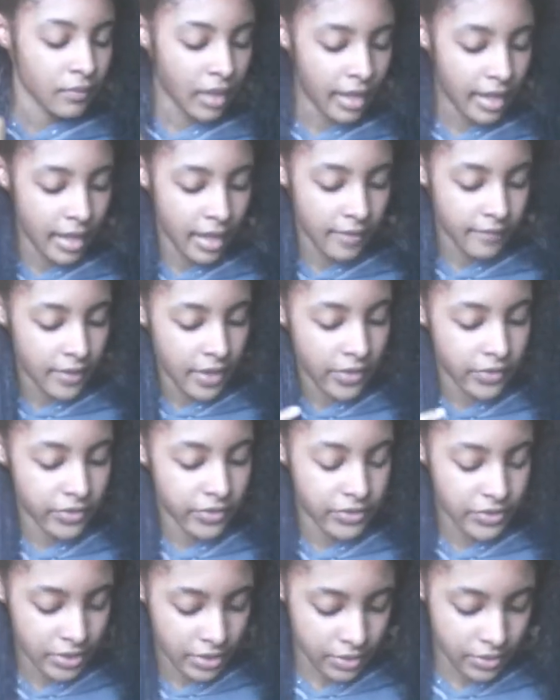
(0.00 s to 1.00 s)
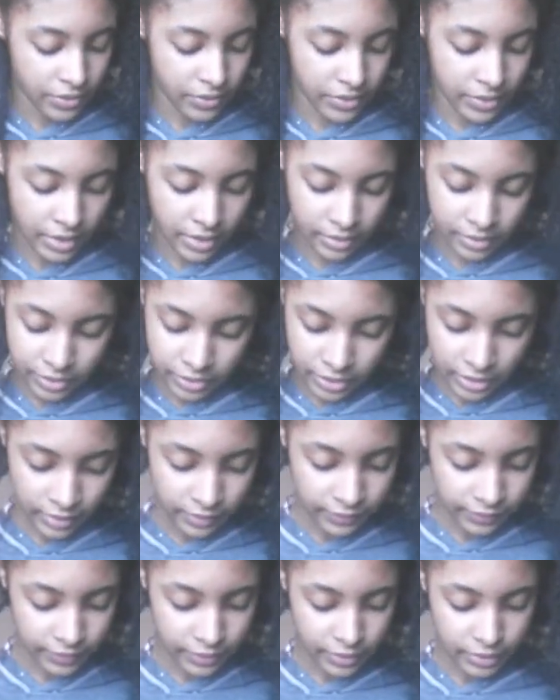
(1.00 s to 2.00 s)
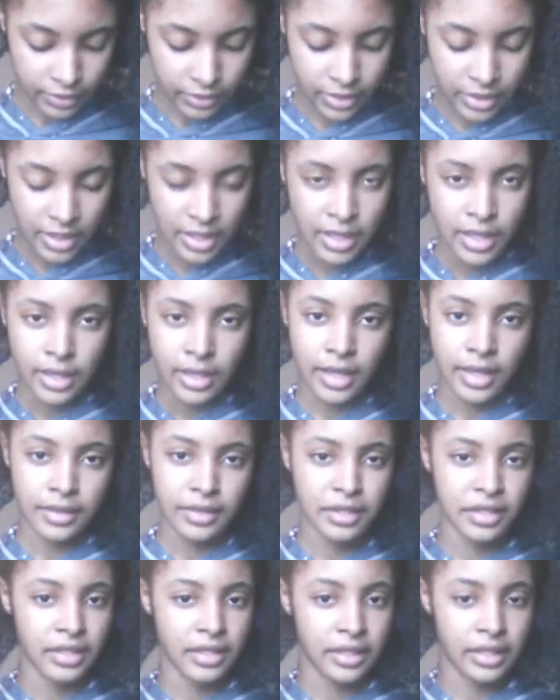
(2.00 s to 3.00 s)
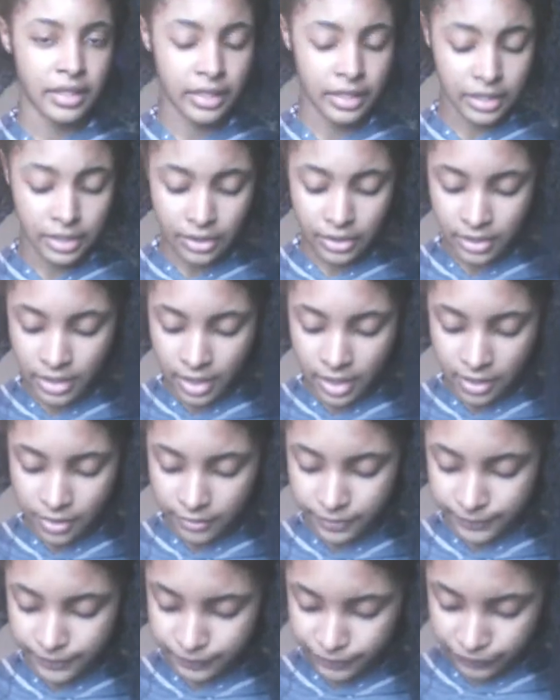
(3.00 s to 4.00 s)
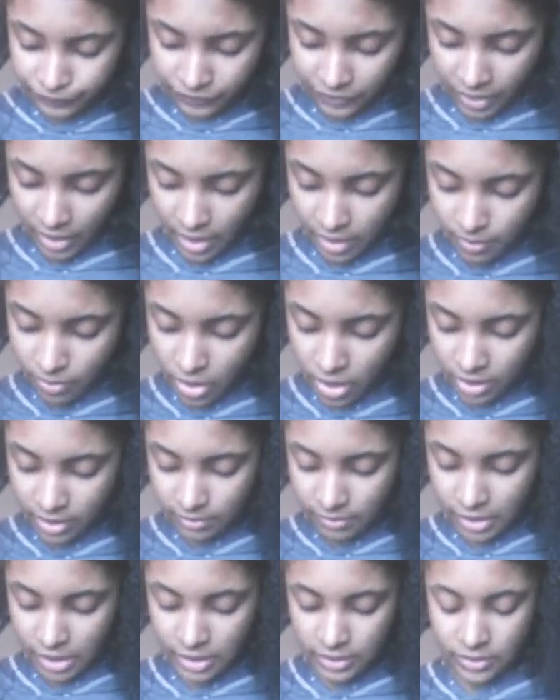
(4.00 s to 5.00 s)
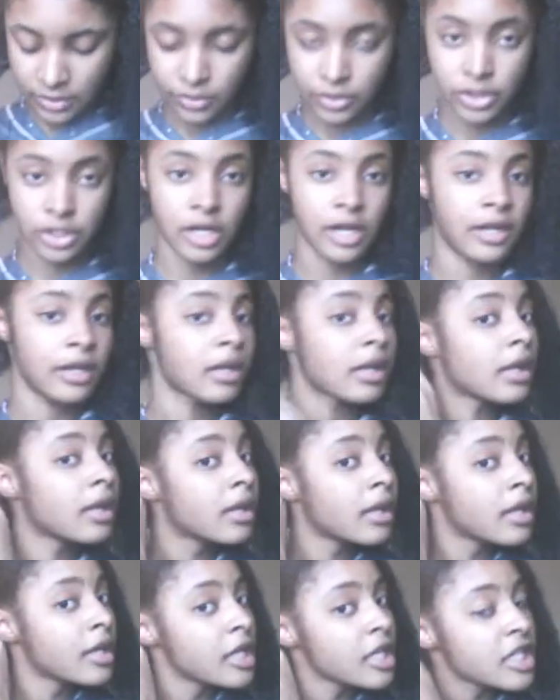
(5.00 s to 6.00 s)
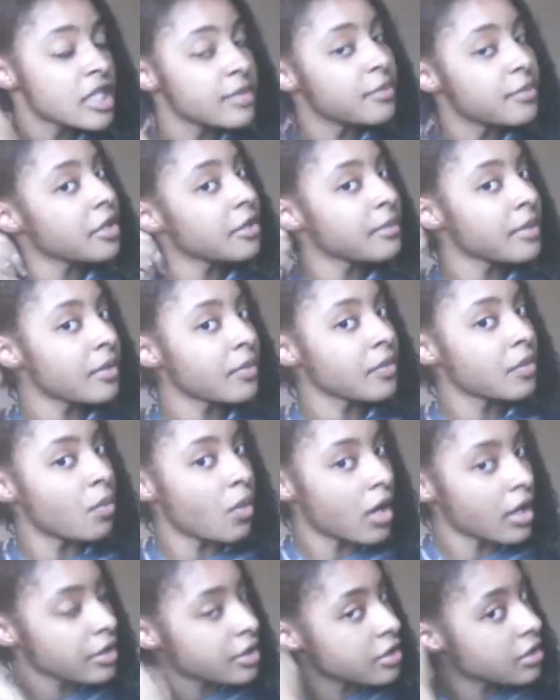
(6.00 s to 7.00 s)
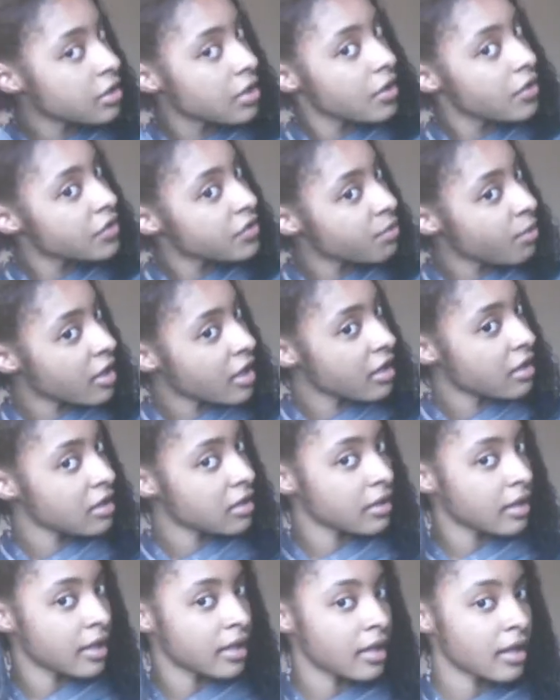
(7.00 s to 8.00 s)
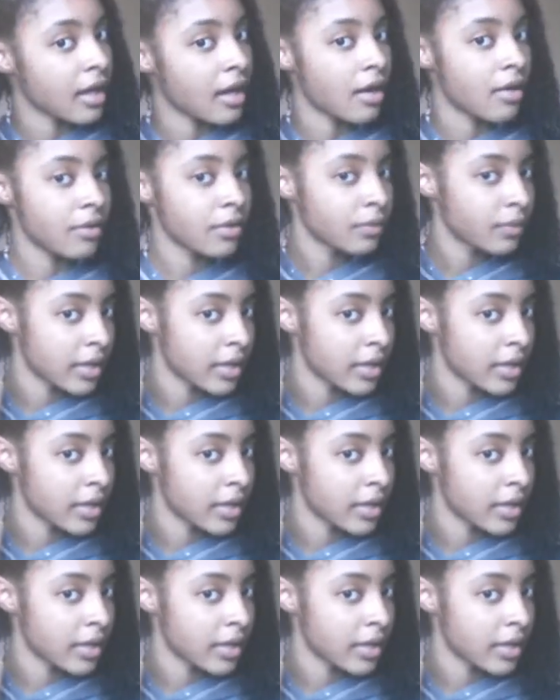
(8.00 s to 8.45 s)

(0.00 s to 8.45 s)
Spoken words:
I have had this ecostyler gel for, I think, a year now. I bought it because I was trying to experiment with wash and goes, but I didn't like how it